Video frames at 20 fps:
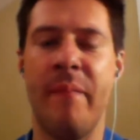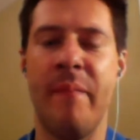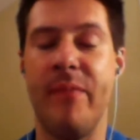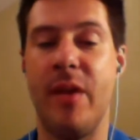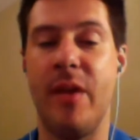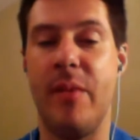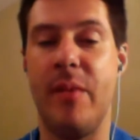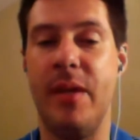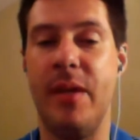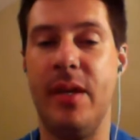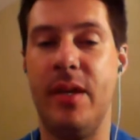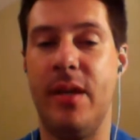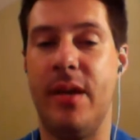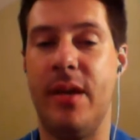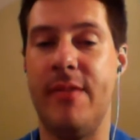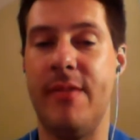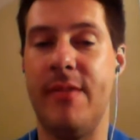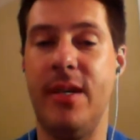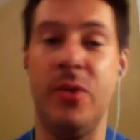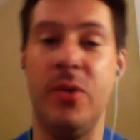I mean,
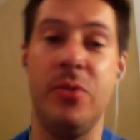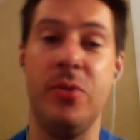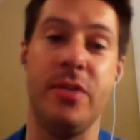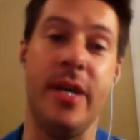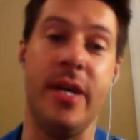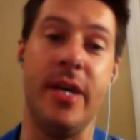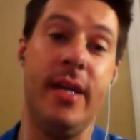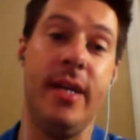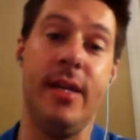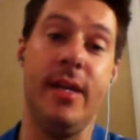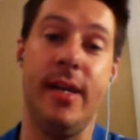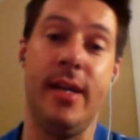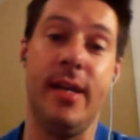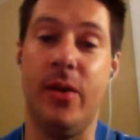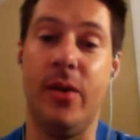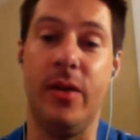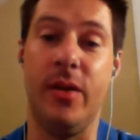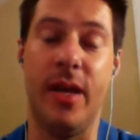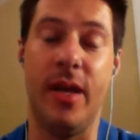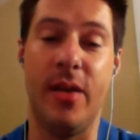I think you said it, and I know
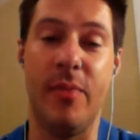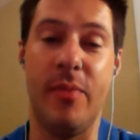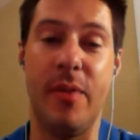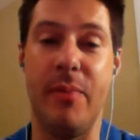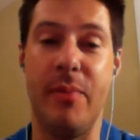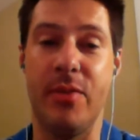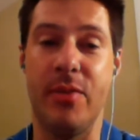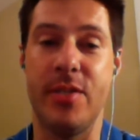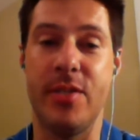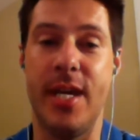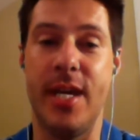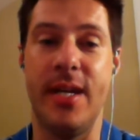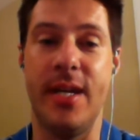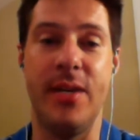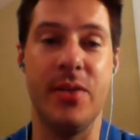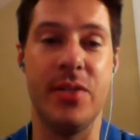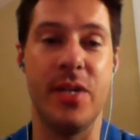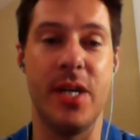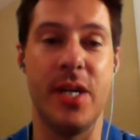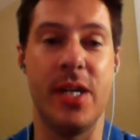a lot of people said it. It
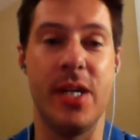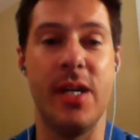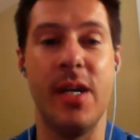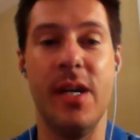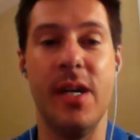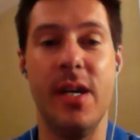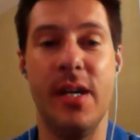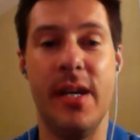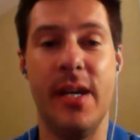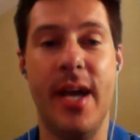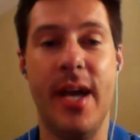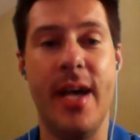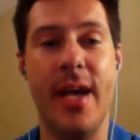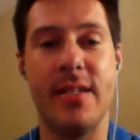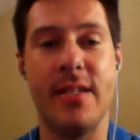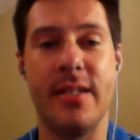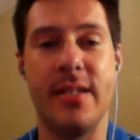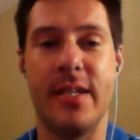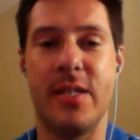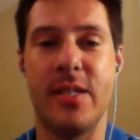was like, yeah,
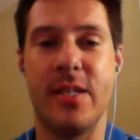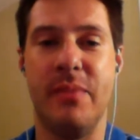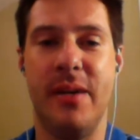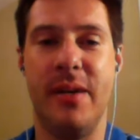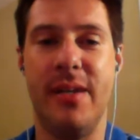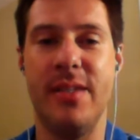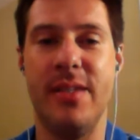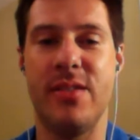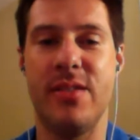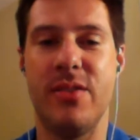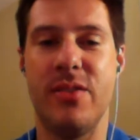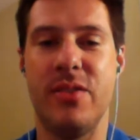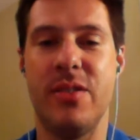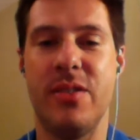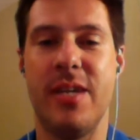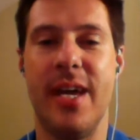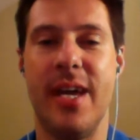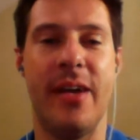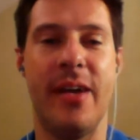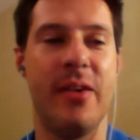6 months, those
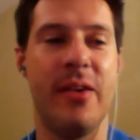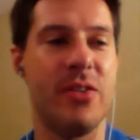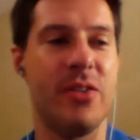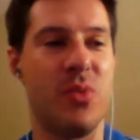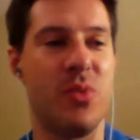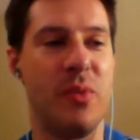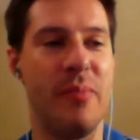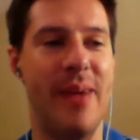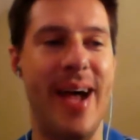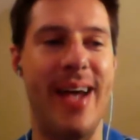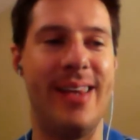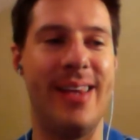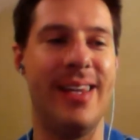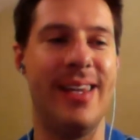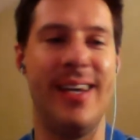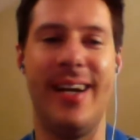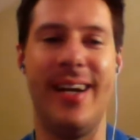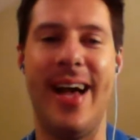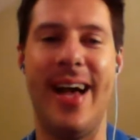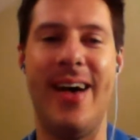kickers were
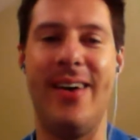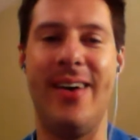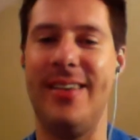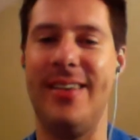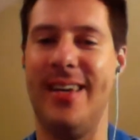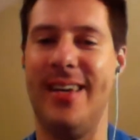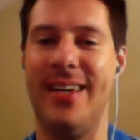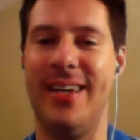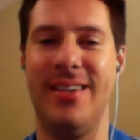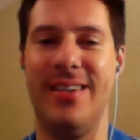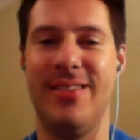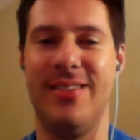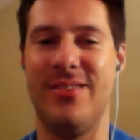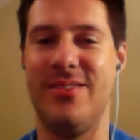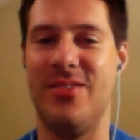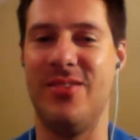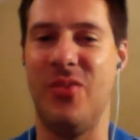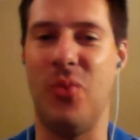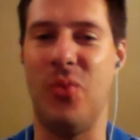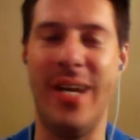battling it out, and then
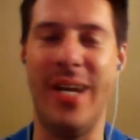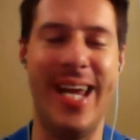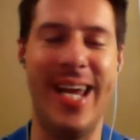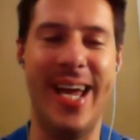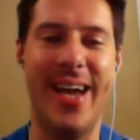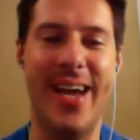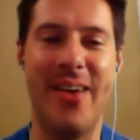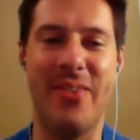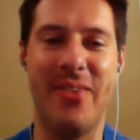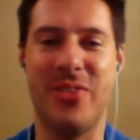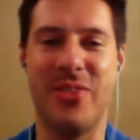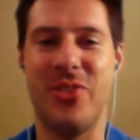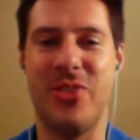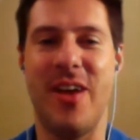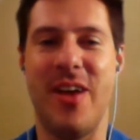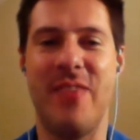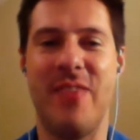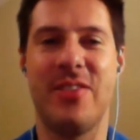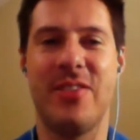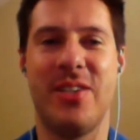one day after
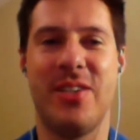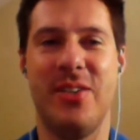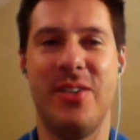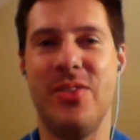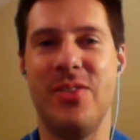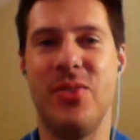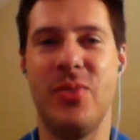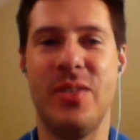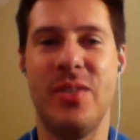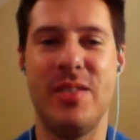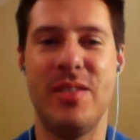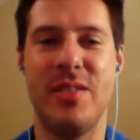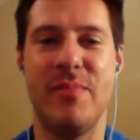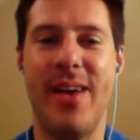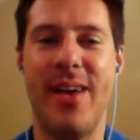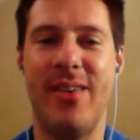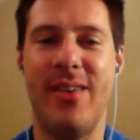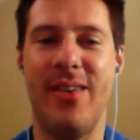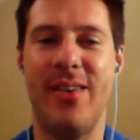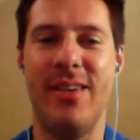Travis Coons wins the
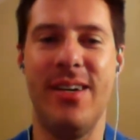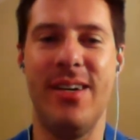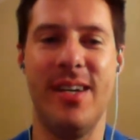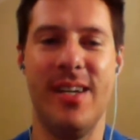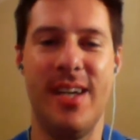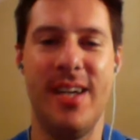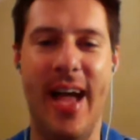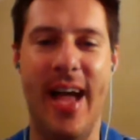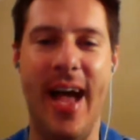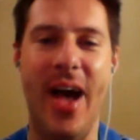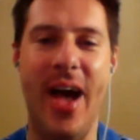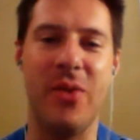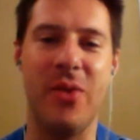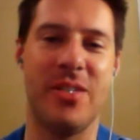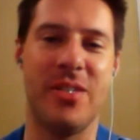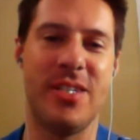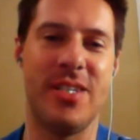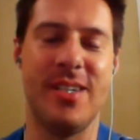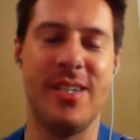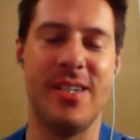battle,
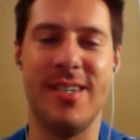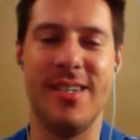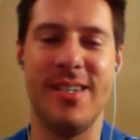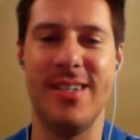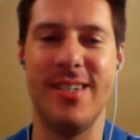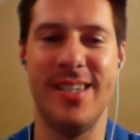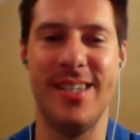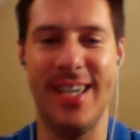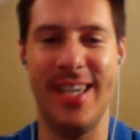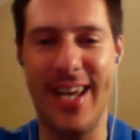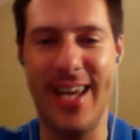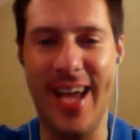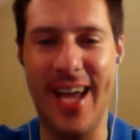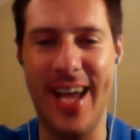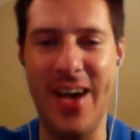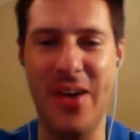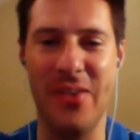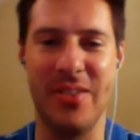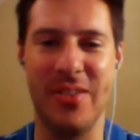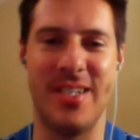out. Get
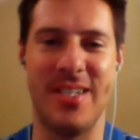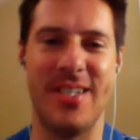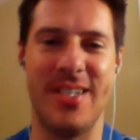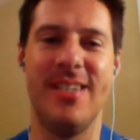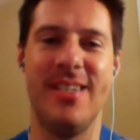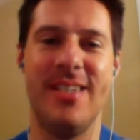out.